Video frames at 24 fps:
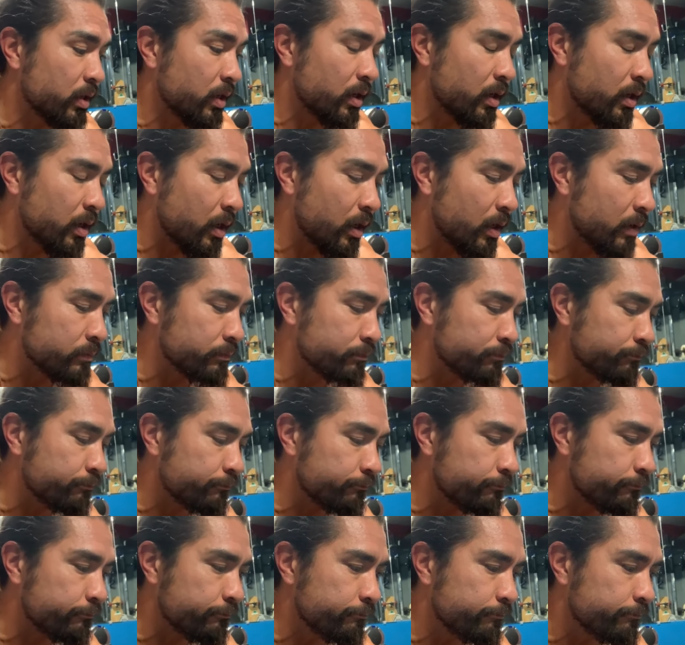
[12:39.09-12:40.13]
Yeah,
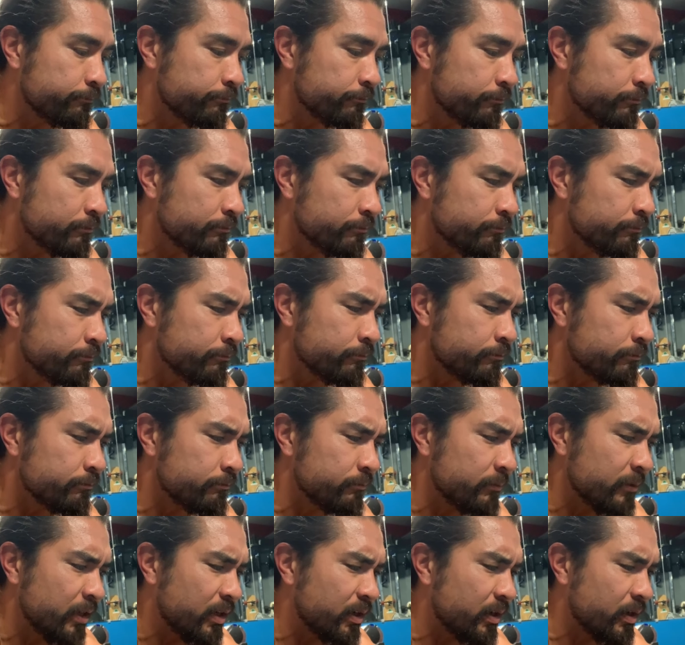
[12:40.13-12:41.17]

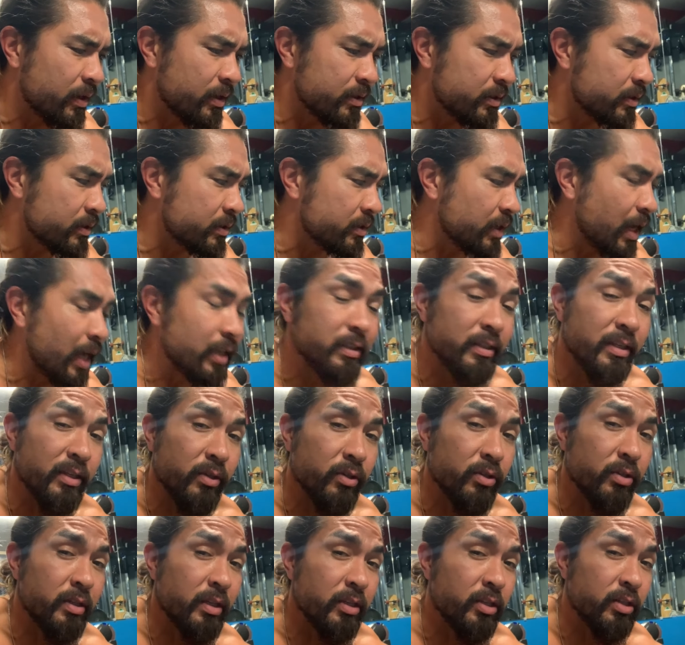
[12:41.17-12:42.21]
it's not
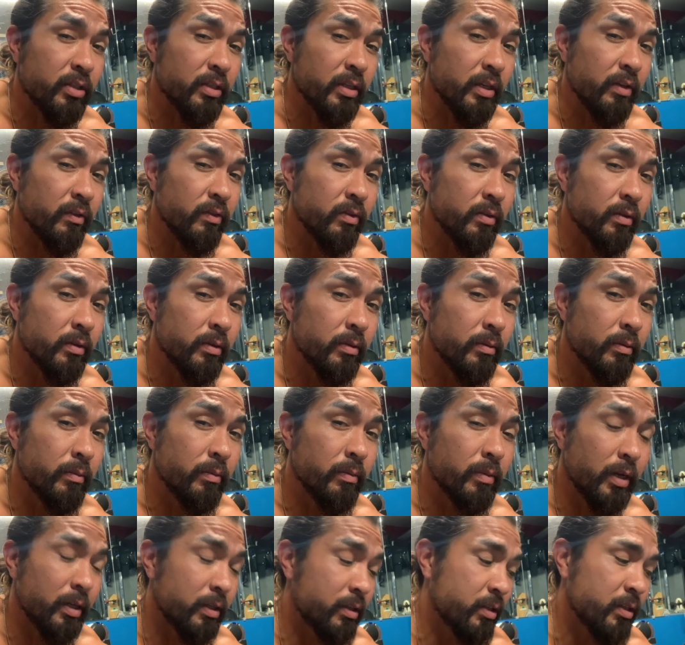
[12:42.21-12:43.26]
single stitch sleeve,
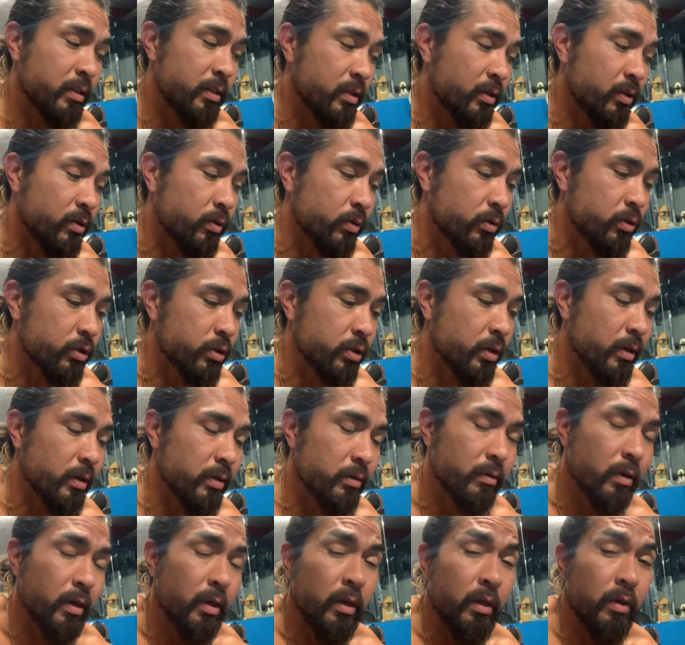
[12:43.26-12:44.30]
but it's just a cool
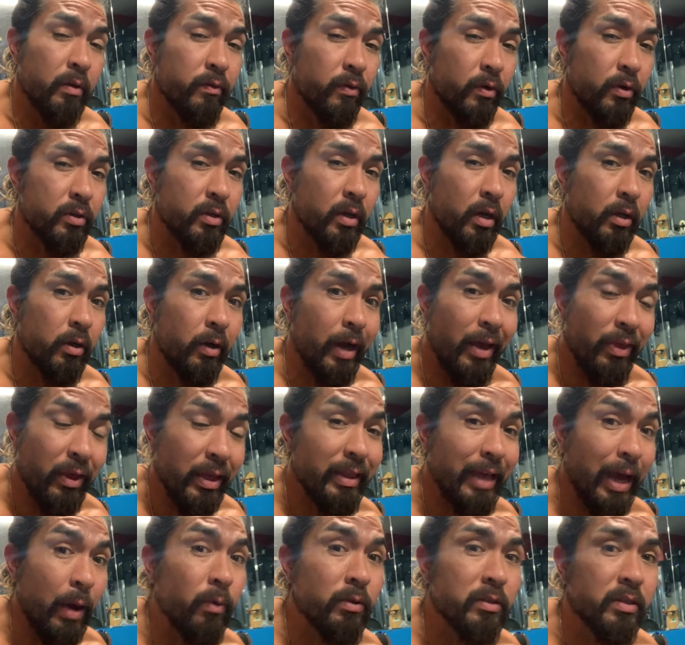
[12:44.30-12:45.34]
shirt for $1. I think
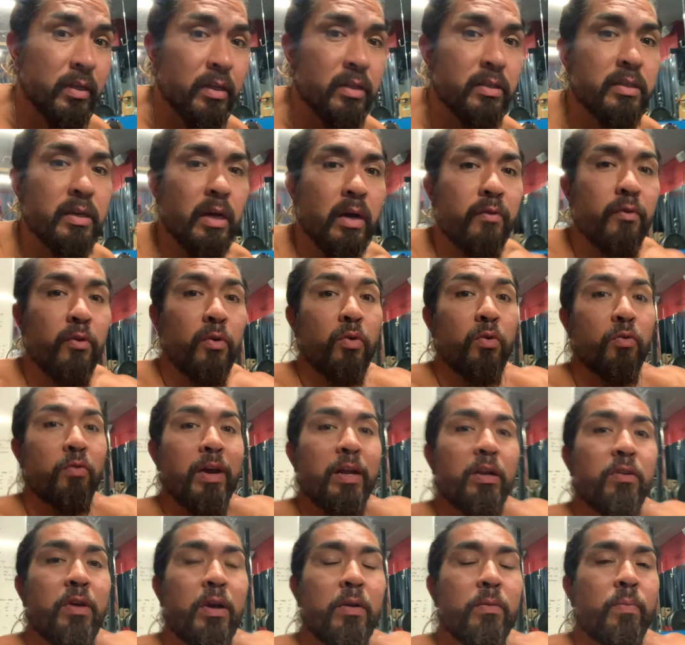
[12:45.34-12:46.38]
that one's going to sell for right
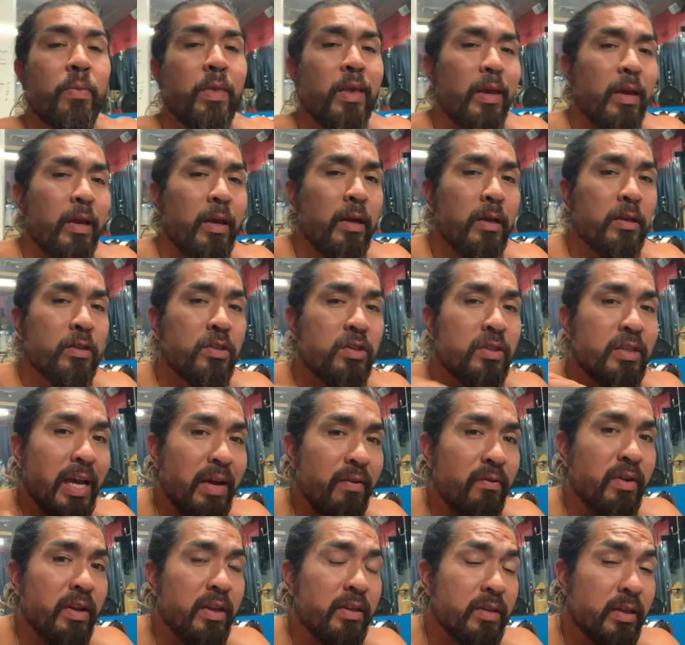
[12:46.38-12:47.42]
around
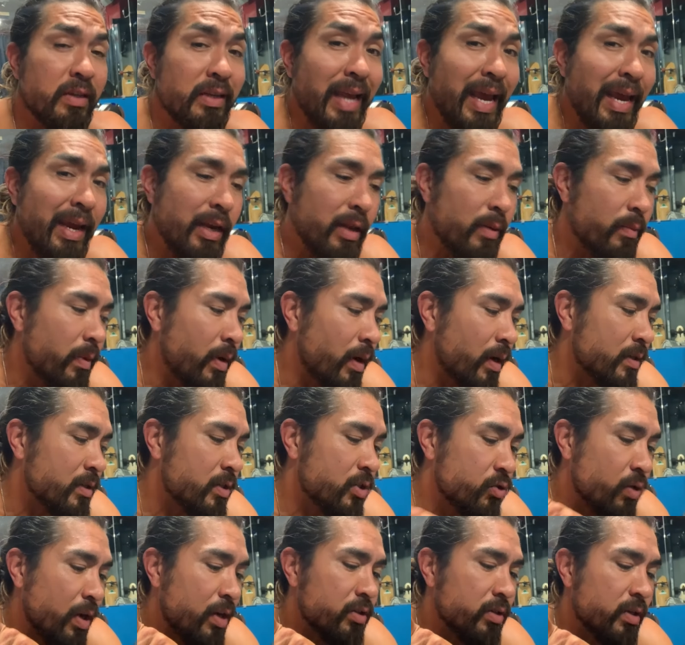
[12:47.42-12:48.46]
70 to 90 bucks.
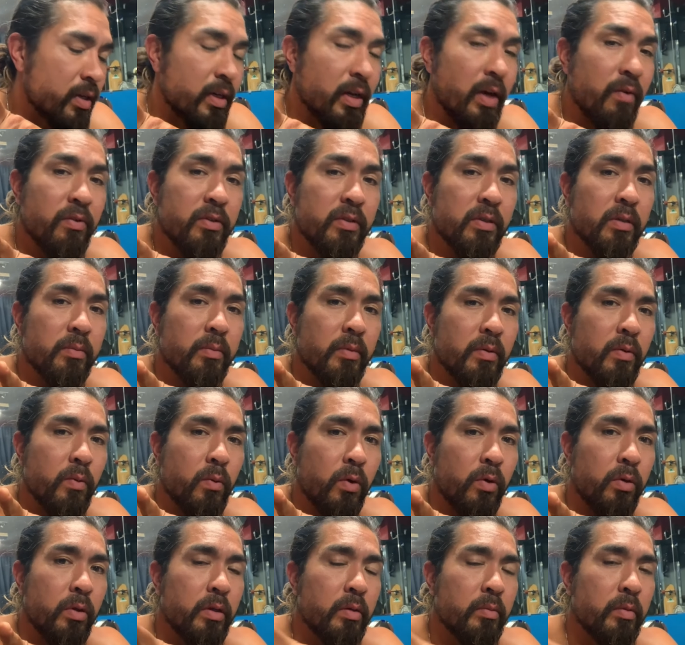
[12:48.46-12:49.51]
Strangely enough, it's worth a
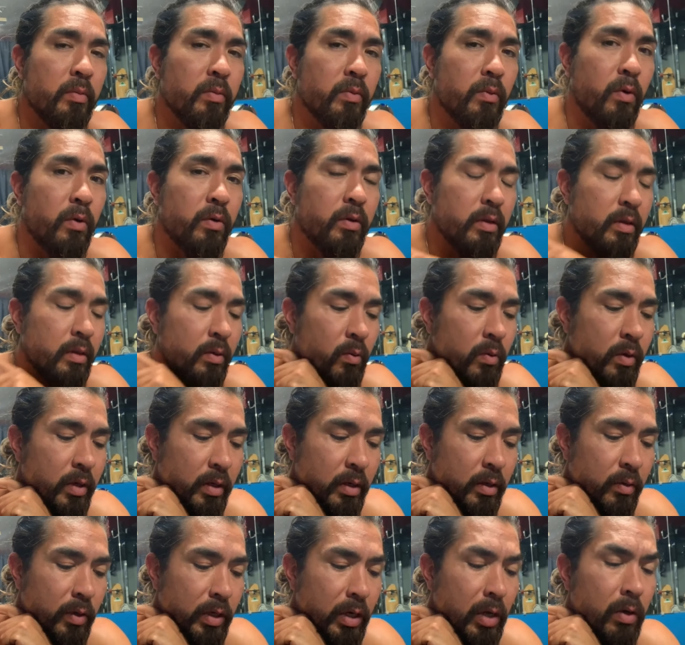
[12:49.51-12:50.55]
little bit more than the
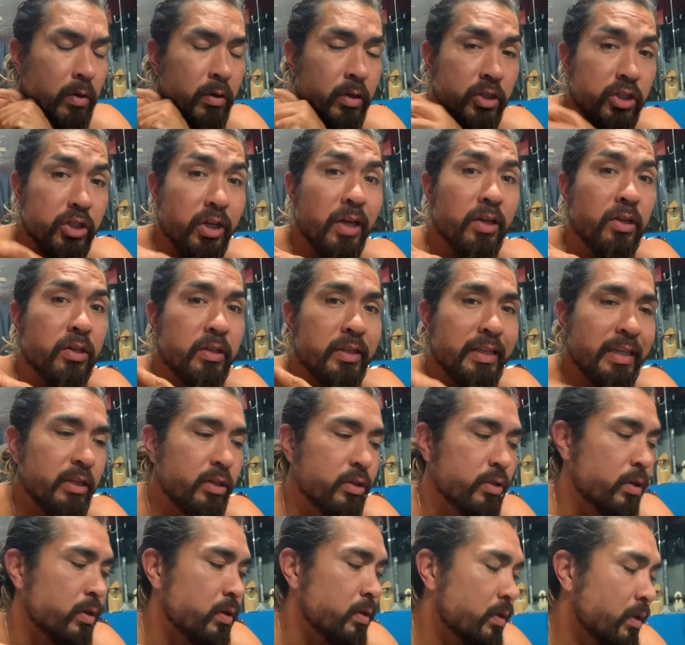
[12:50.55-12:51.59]
Wynonna Judd
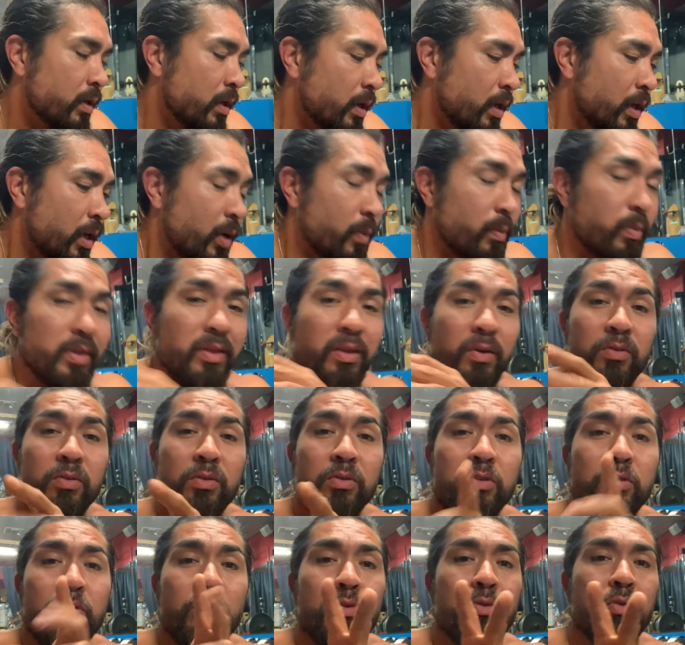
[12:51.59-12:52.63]
t-shirt. But those are
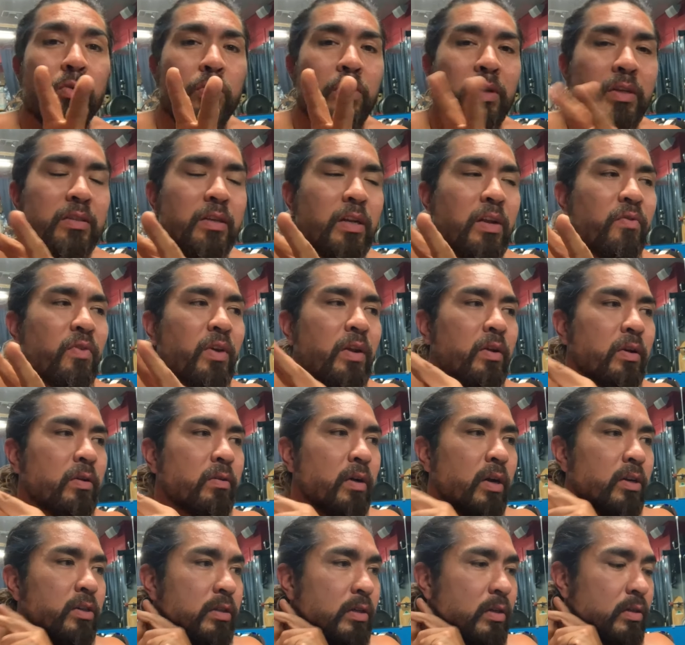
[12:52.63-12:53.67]
two cool things that I found at
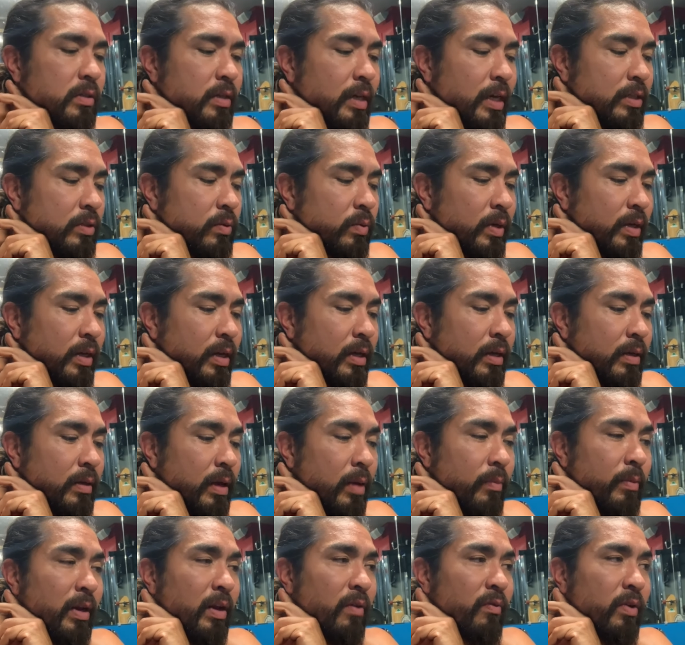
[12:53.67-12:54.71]
garage sales last weekend. I
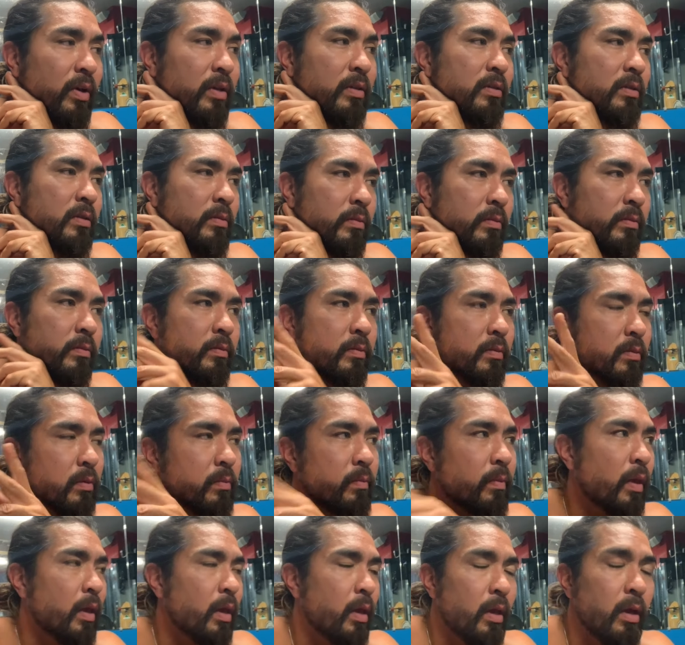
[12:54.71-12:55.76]
mean, I found some
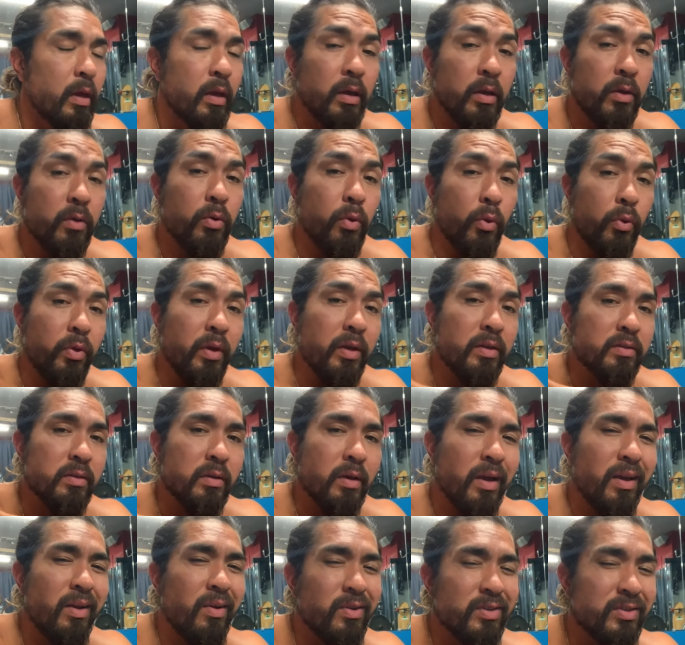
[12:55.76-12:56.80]
cool things.
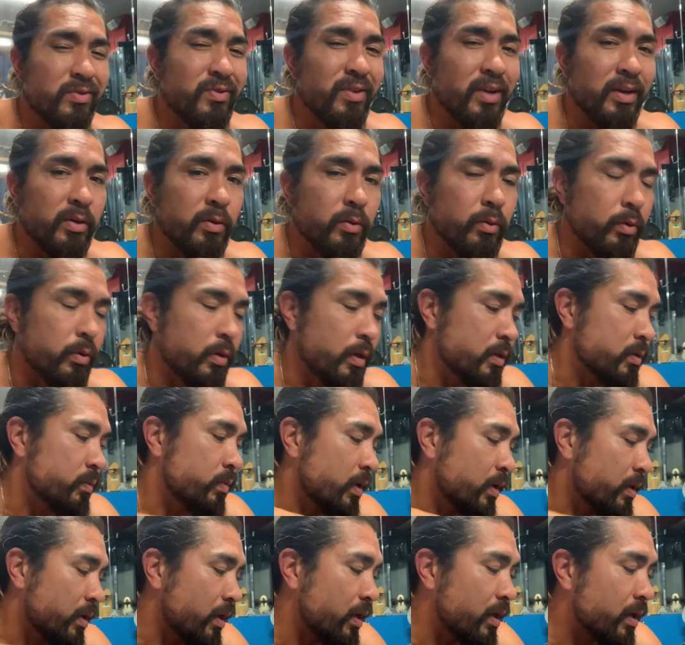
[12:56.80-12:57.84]
I always find cool things,
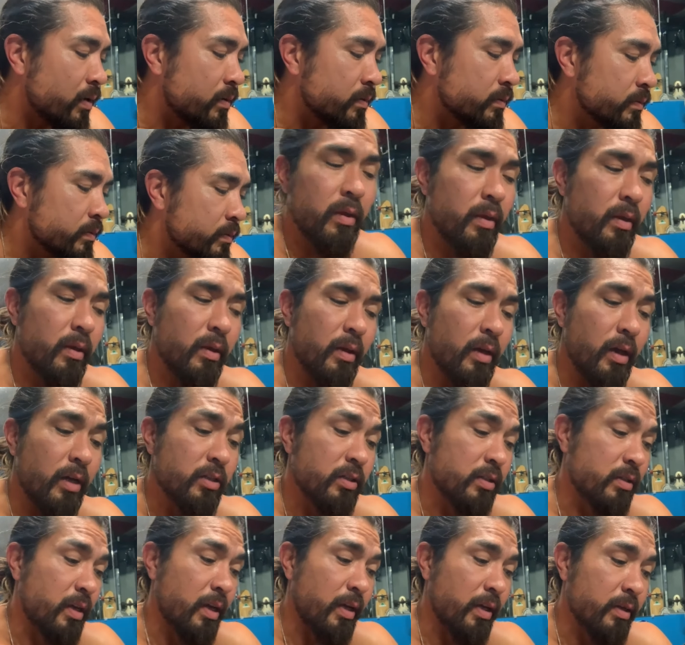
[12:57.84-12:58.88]
but you know, I
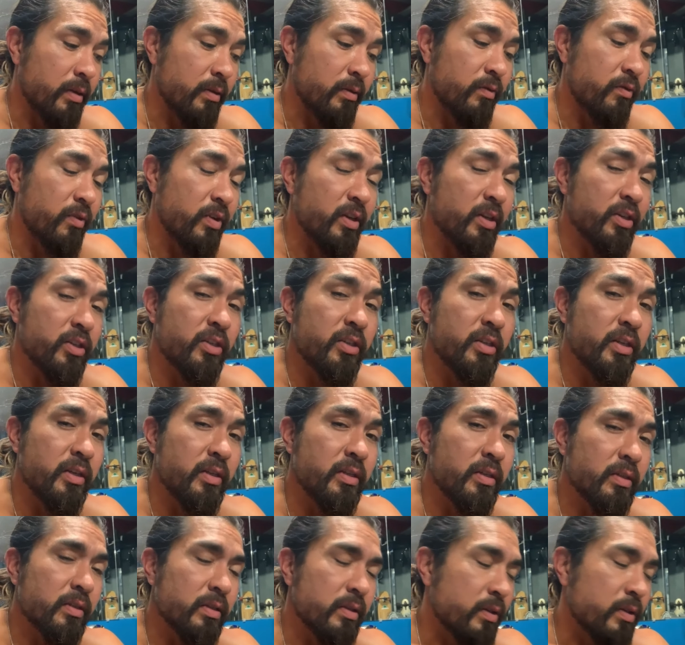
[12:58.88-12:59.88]
just like vintage tees.